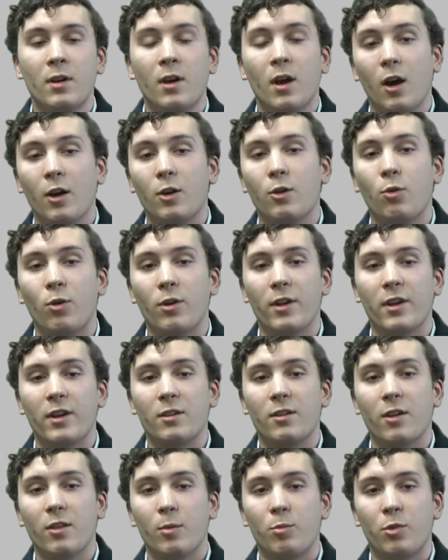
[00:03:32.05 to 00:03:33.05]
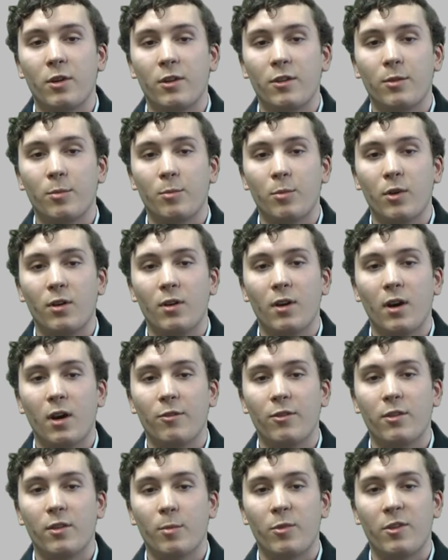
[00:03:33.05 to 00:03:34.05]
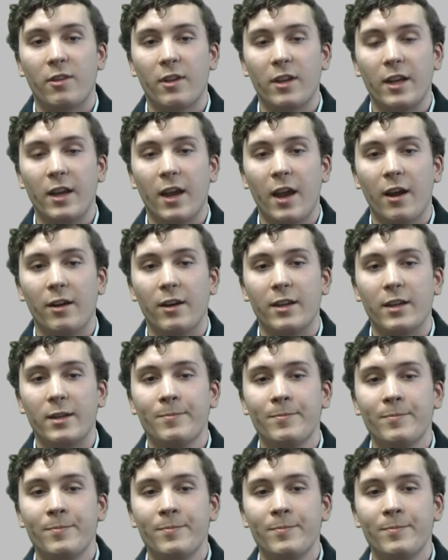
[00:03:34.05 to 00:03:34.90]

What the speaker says: according to the principle of subsidiarity.